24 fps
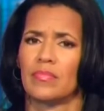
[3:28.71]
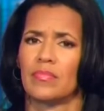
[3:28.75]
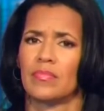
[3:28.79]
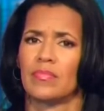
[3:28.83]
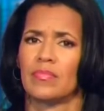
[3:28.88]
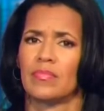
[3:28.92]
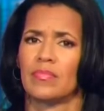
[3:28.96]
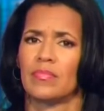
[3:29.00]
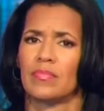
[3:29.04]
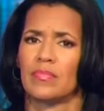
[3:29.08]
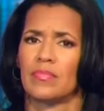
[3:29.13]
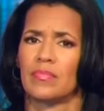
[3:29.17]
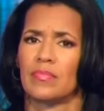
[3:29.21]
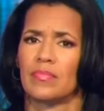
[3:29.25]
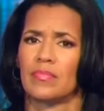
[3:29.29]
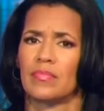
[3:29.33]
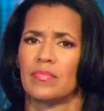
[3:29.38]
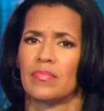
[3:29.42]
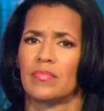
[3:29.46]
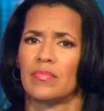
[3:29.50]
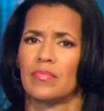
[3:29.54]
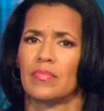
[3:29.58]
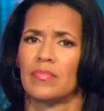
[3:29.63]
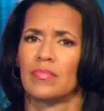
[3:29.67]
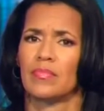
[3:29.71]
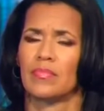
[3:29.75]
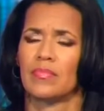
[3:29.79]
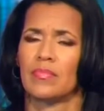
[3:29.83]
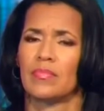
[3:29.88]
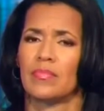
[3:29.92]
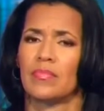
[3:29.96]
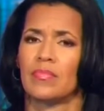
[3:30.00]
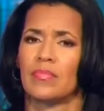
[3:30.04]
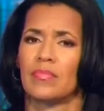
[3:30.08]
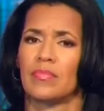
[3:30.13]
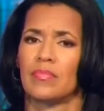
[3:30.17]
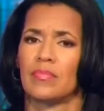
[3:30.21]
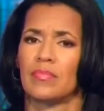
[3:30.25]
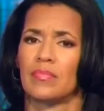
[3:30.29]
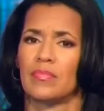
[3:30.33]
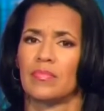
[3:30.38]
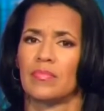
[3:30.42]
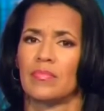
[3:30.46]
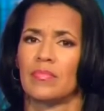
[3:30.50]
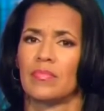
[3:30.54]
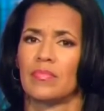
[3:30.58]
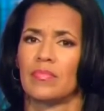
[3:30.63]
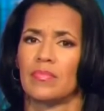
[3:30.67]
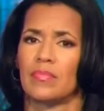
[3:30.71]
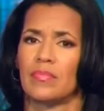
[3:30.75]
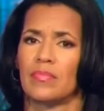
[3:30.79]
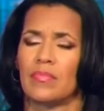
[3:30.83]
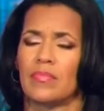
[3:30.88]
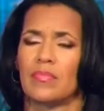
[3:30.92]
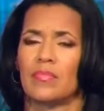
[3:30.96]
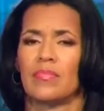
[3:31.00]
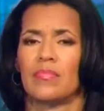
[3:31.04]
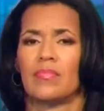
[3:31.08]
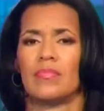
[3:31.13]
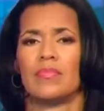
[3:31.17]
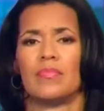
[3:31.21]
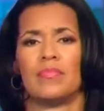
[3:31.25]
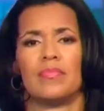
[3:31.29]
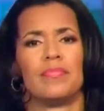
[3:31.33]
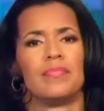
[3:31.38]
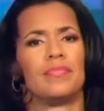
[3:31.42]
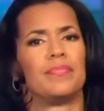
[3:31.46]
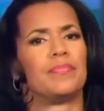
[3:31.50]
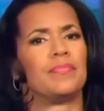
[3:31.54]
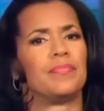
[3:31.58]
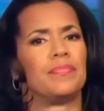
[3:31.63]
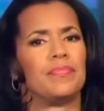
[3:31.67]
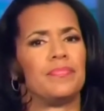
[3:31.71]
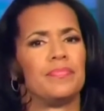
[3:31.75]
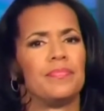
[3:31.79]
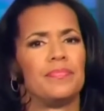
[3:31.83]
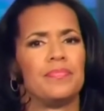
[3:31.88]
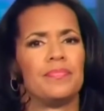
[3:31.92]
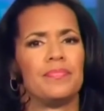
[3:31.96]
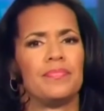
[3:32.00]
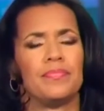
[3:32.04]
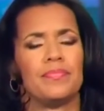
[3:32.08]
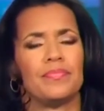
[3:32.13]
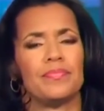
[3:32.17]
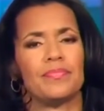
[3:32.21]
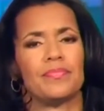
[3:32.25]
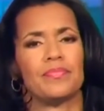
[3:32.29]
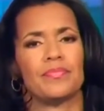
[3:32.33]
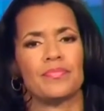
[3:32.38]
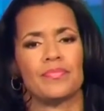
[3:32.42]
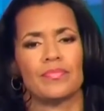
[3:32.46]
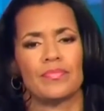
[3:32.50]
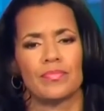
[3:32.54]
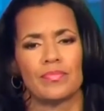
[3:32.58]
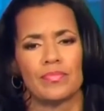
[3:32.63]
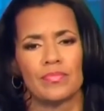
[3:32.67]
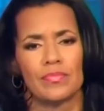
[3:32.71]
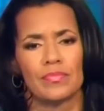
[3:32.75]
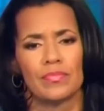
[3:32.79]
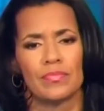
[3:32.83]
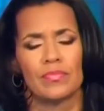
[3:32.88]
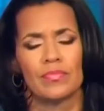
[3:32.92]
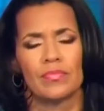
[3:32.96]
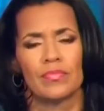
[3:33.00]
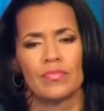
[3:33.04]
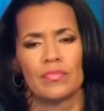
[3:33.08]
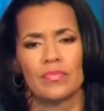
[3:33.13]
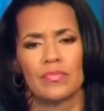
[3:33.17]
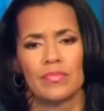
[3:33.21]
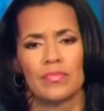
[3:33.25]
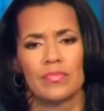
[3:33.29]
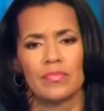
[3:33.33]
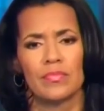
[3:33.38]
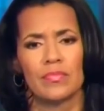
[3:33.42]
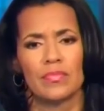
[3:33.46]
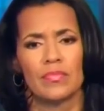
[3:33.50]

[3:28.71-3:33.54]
This person isn't speaking.